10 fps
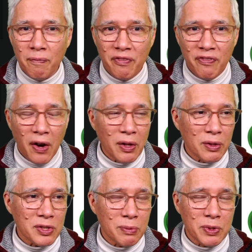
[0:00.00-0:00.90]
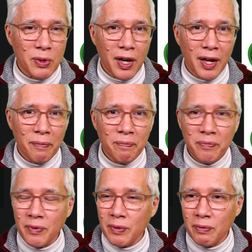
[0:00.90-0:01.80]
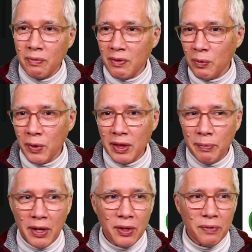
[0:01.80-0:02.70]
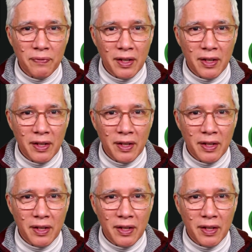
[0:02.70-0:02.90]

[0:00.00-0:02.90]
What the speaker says: follow, subscribe, ring the bell,